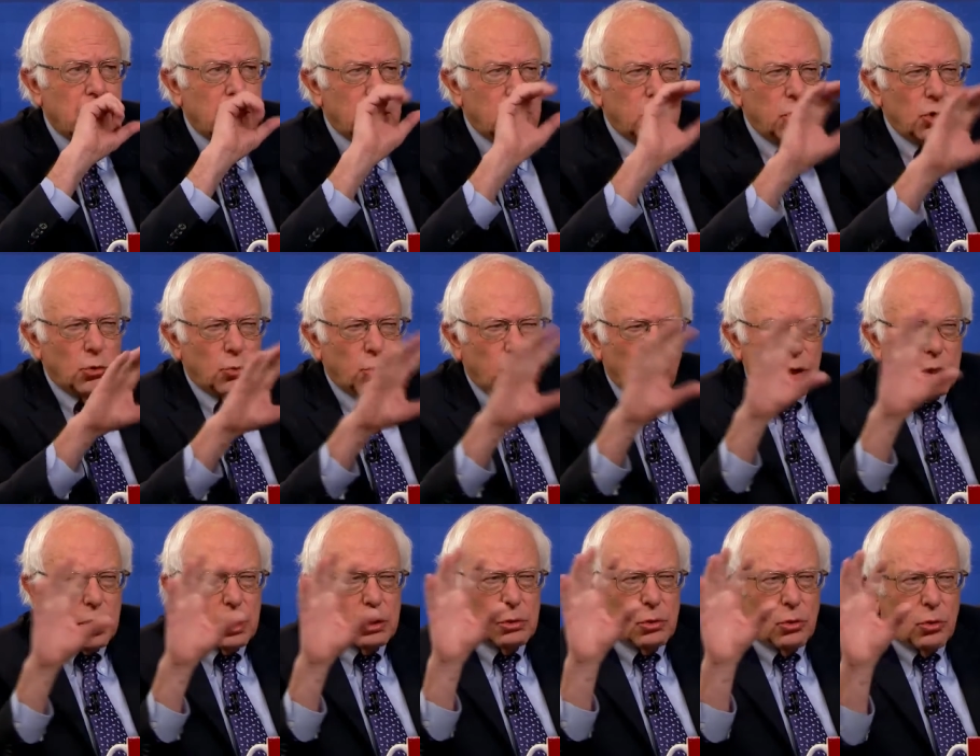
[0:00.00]
you're
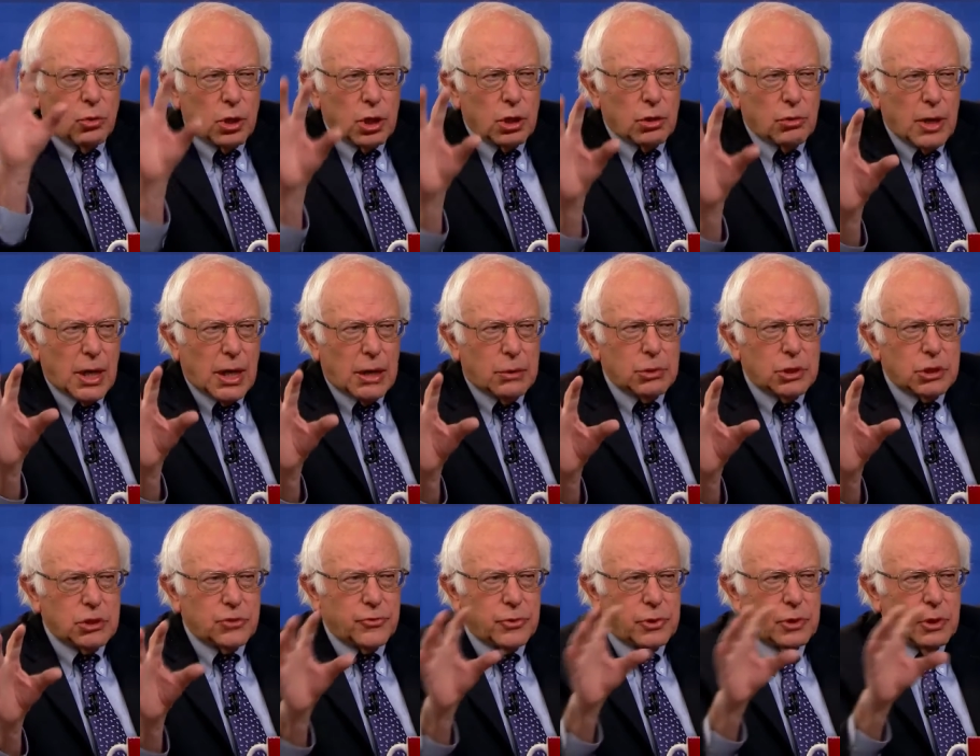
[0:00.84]
working longer
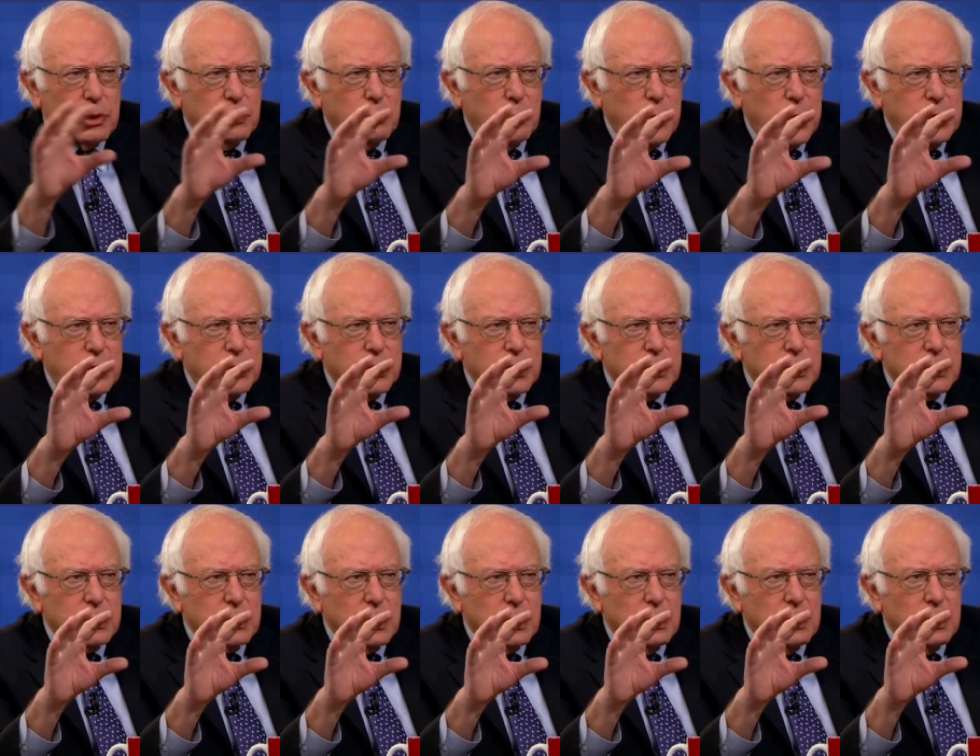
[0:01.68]
hours for low
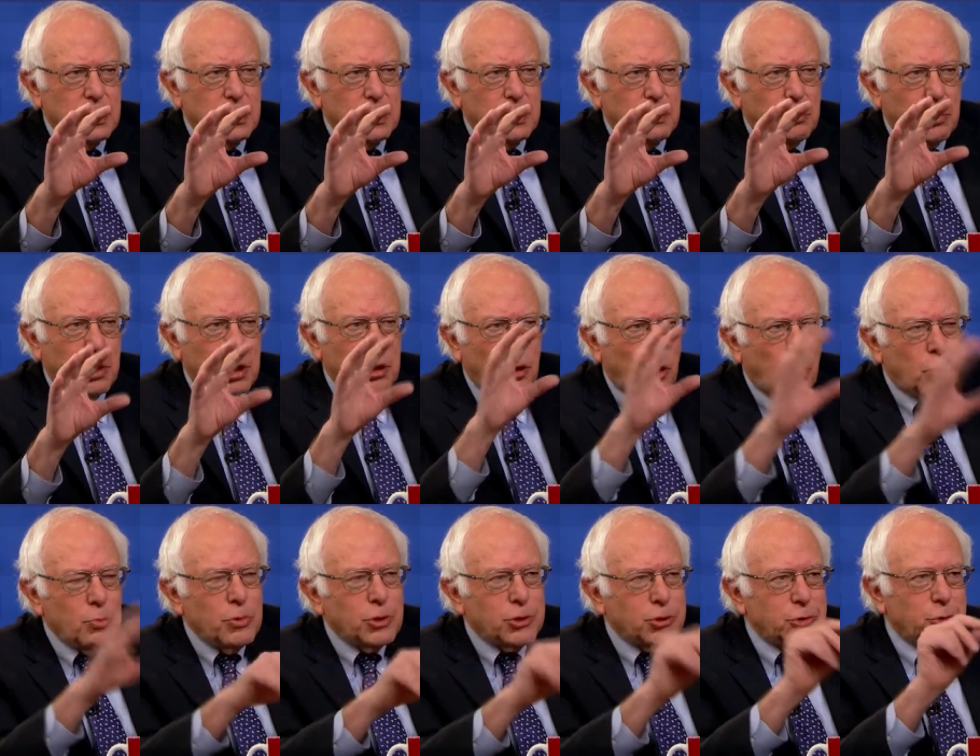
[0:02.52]
wages while
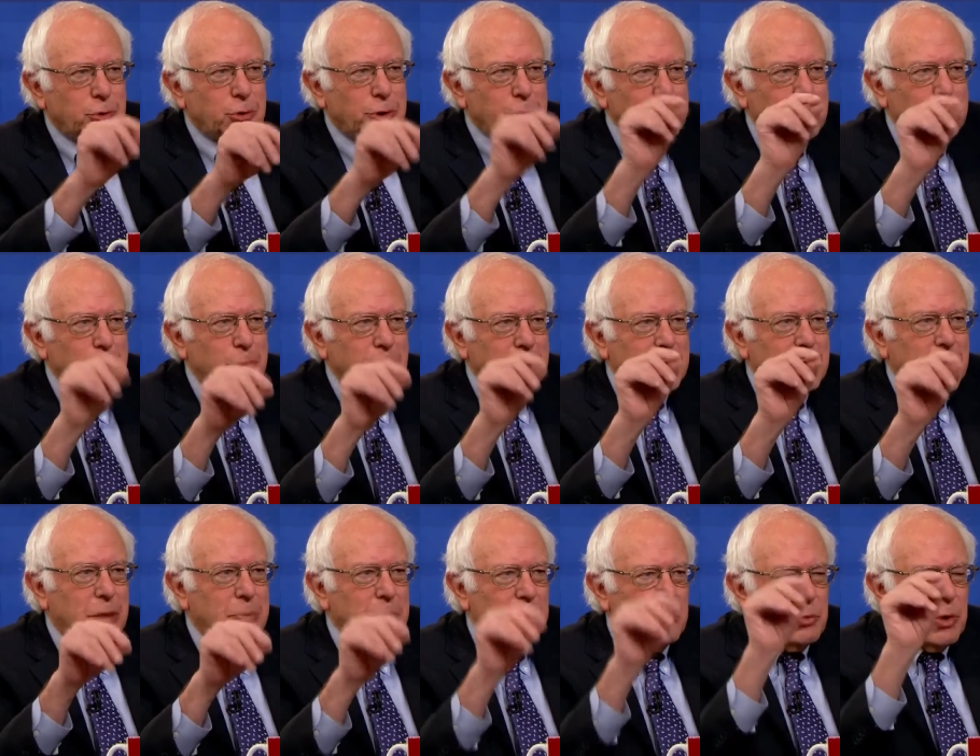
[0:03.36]
almost all new
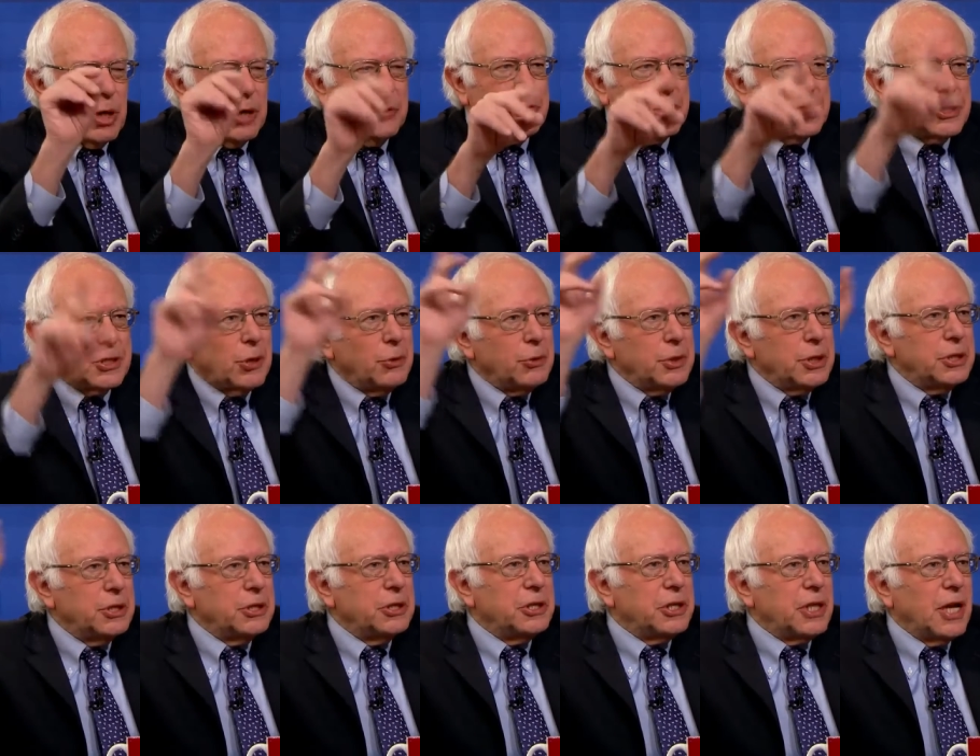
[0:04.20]
income and wealth is going
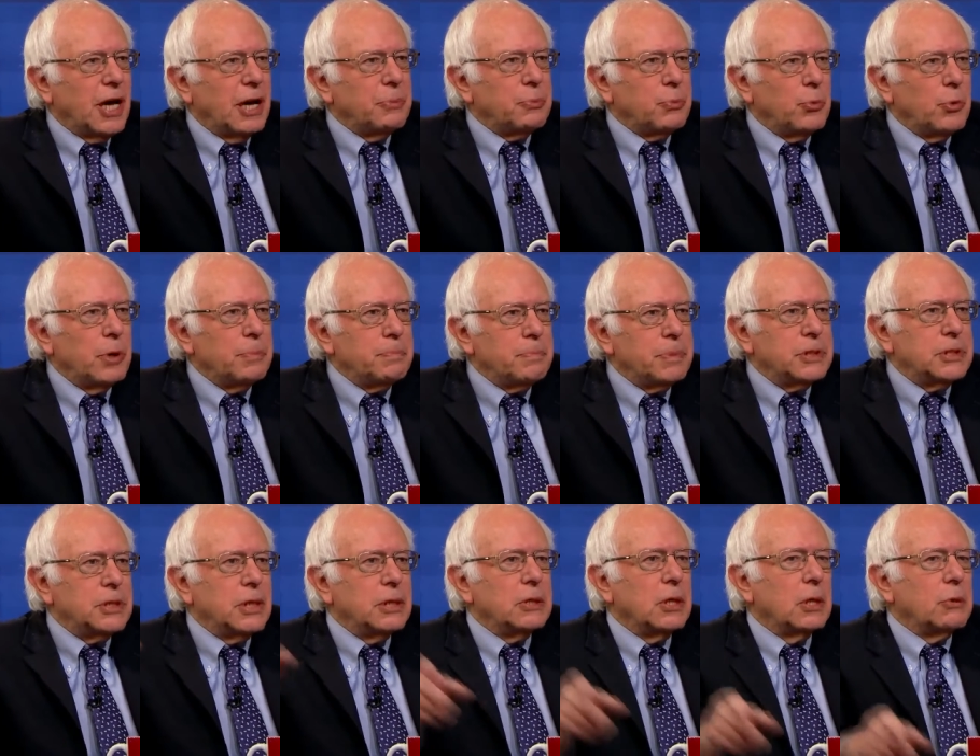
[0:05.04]
to the top
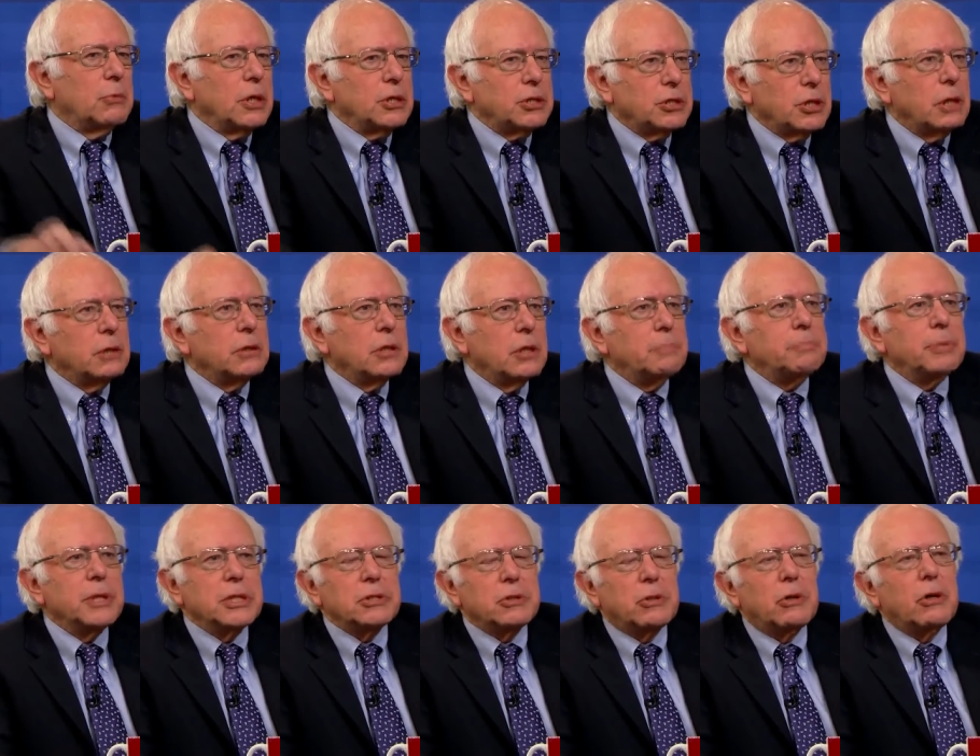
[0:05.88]
1%, you know what, John? You're
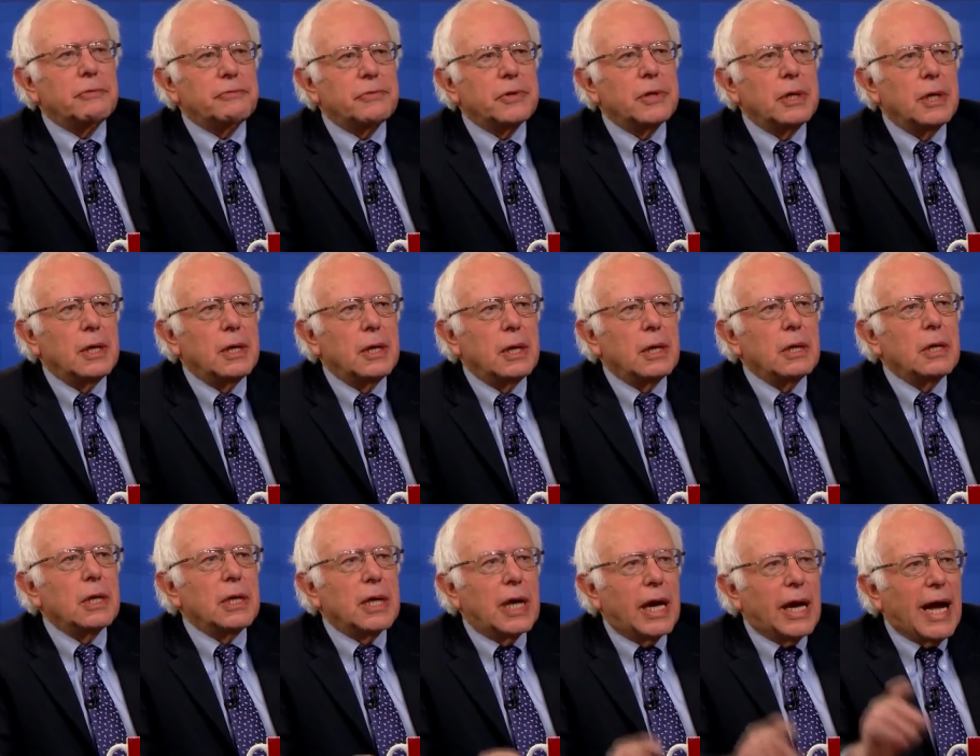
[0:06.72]
pissed off.
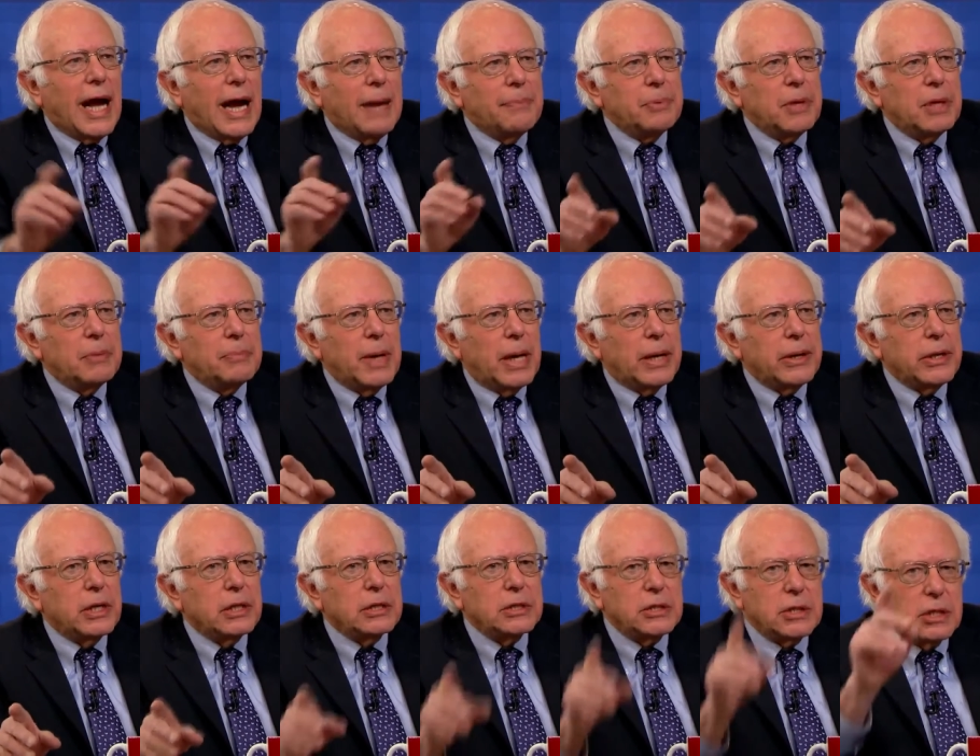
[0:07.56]
You're not happy about
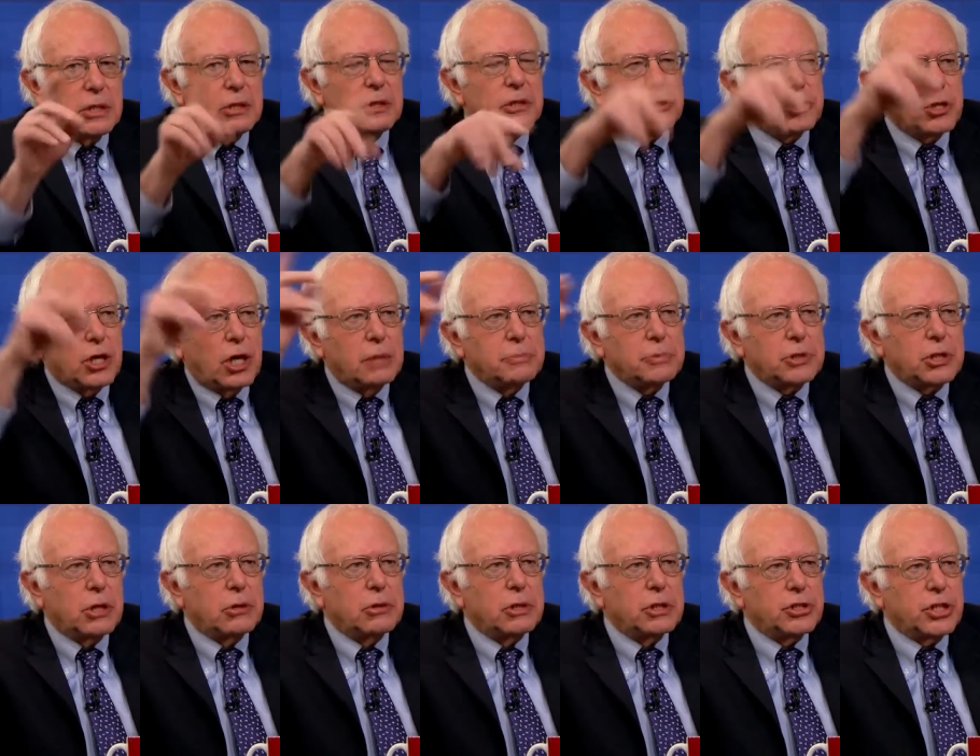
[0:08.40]
it. You're seeing your jobs
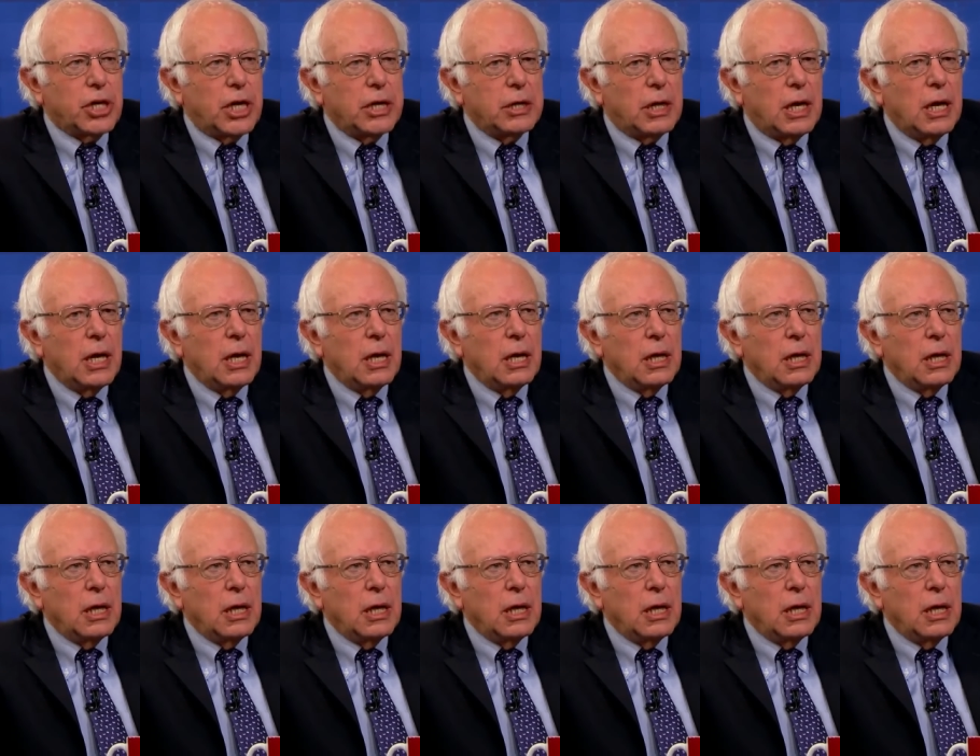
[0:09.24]
go to China.